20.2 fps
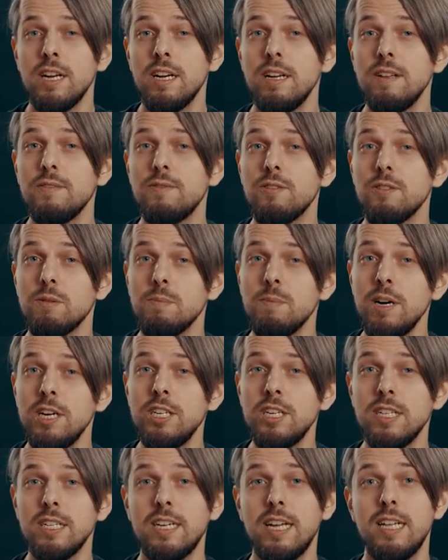
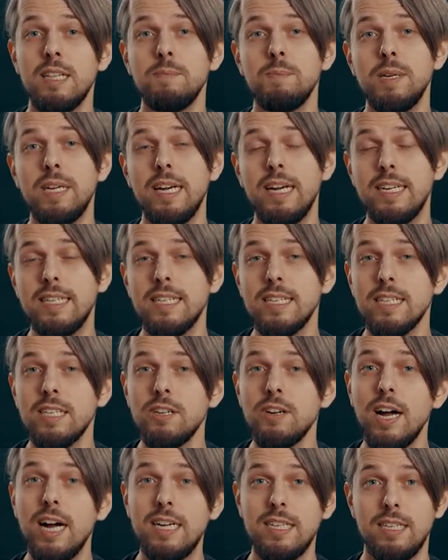information can be
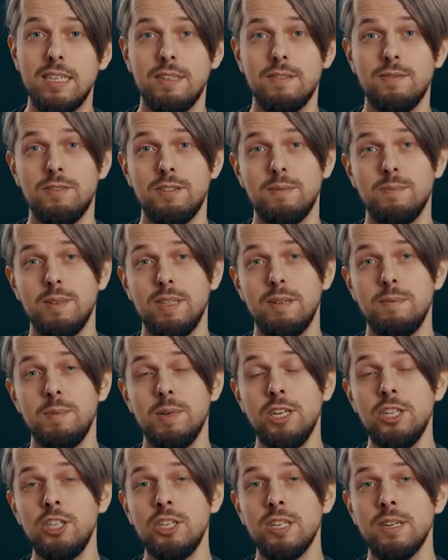extracted from an
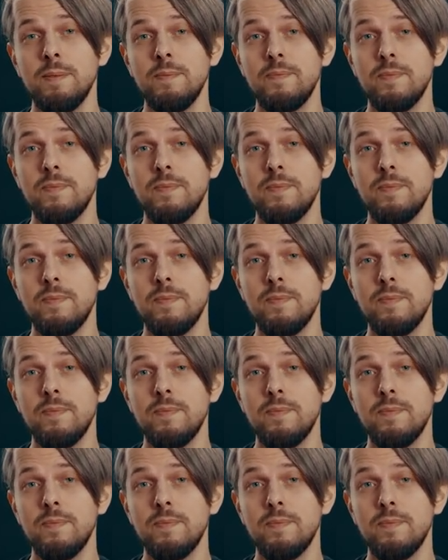image